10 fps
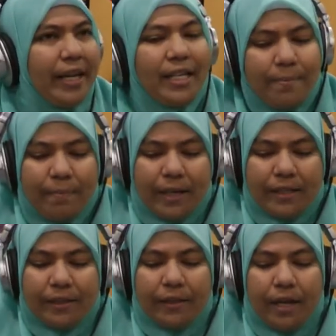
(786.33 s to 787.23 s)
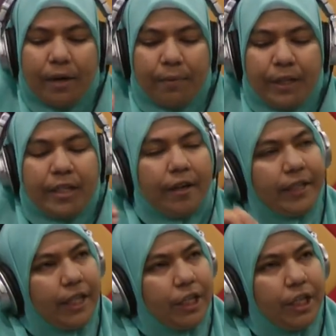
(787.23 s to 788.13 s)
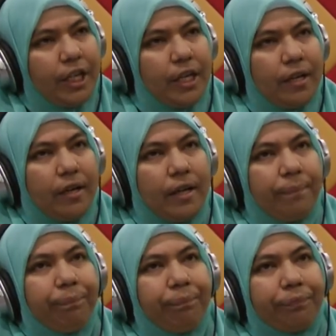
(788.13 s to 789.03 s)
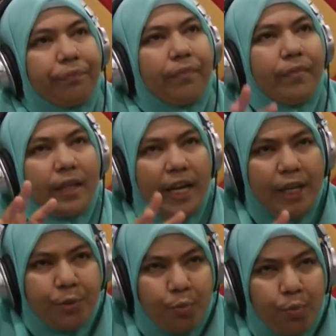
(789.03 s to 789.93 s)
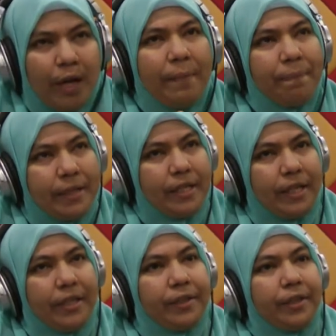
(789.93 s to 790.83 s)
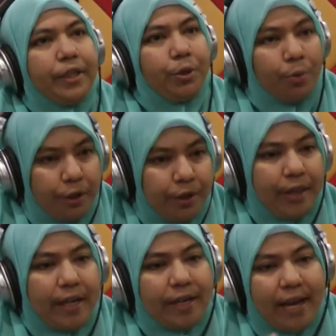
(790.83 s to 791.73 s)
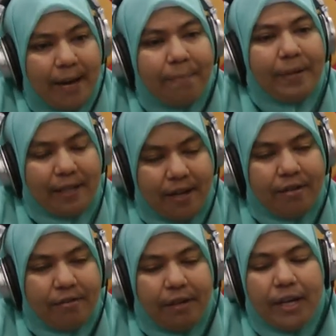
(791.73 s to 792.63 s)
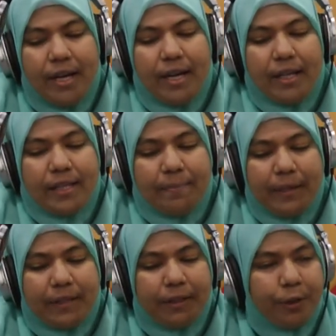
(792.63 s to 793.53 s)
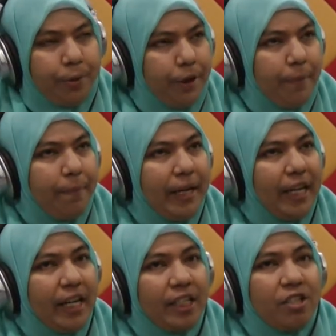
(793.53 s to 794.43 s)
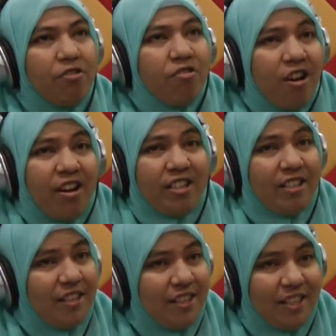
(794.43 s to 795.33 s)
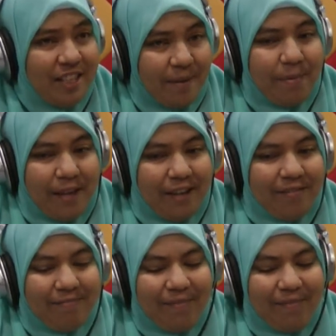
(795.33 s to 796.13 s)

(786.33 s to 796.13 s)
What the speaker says: Yes, mental retardation is one particular disorder that could happen under this mental disorder, but it is not the same thing.